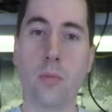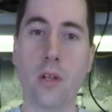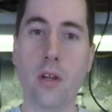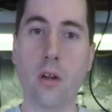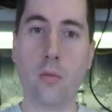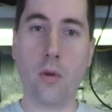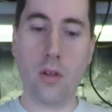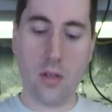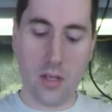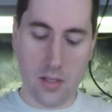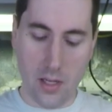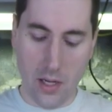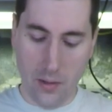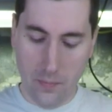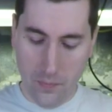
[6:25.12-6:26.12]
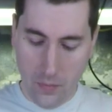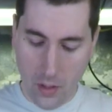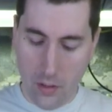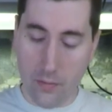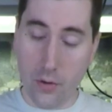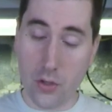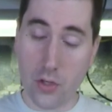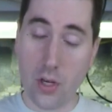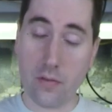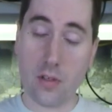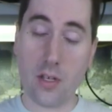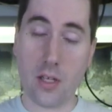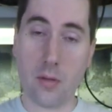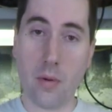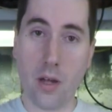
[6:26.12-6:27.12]
blade on one of these now. First, you have to
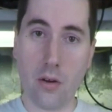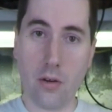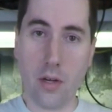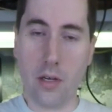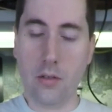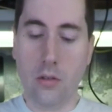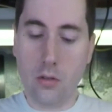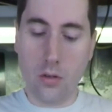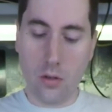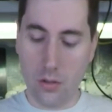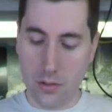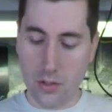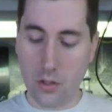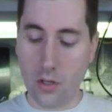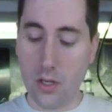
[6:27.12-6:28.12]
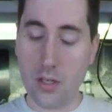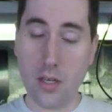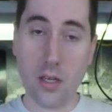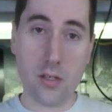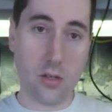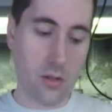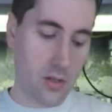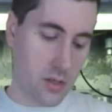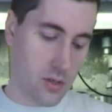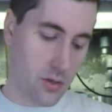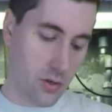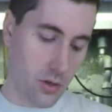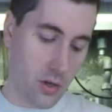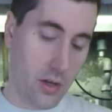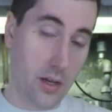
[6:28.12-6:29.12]
take the battery out. Always a good idea so it doesn't
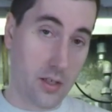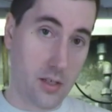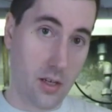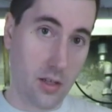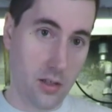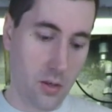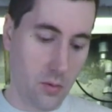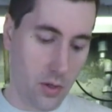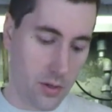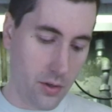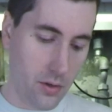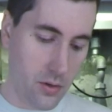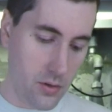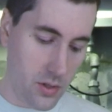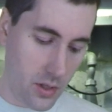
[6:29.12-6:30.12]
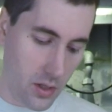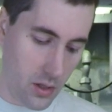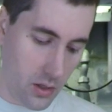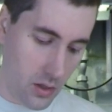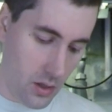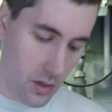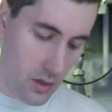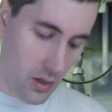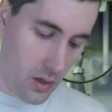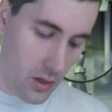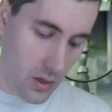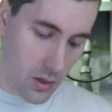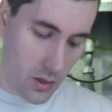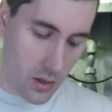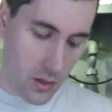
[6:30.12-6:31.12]
turn on accidentally while you're using it.
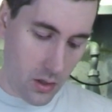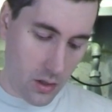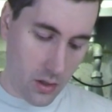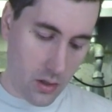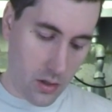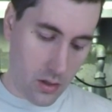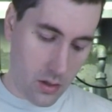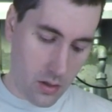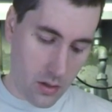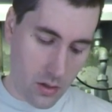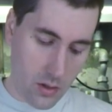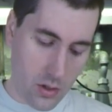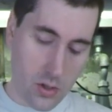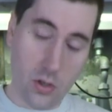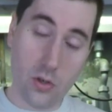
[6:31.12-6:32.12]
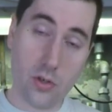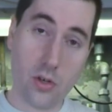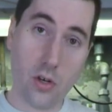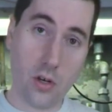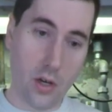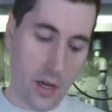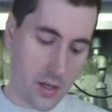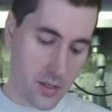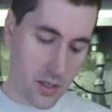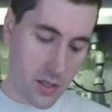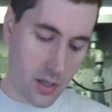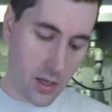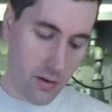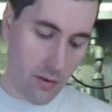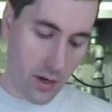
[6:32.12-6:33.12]
You just use your hex
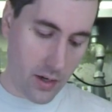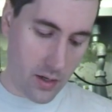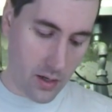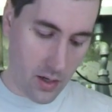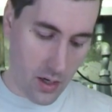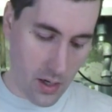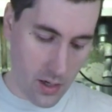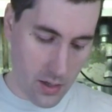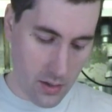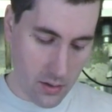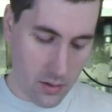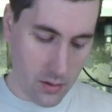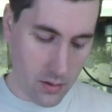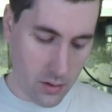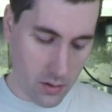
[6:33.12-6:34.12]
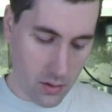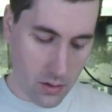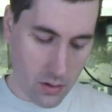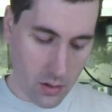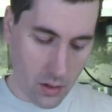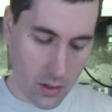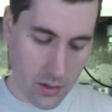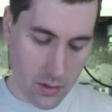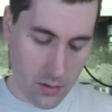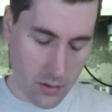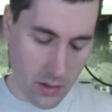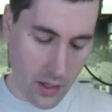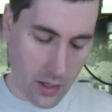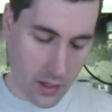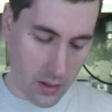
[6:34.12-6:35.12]
key right in here, undo
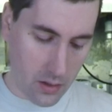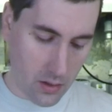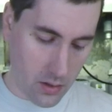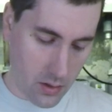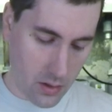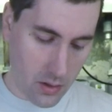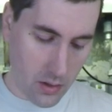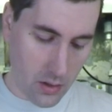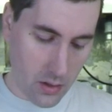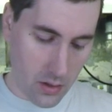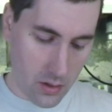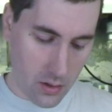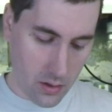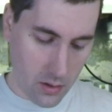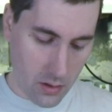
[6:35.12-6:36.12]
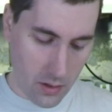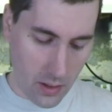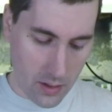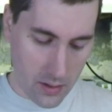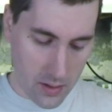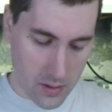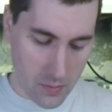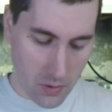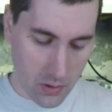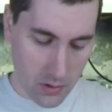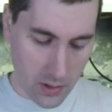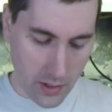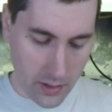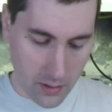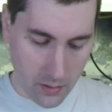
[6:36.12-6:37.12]
that, take this
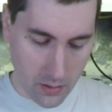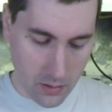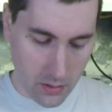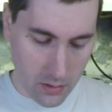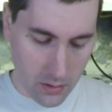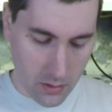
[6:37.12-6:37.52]
bolt out.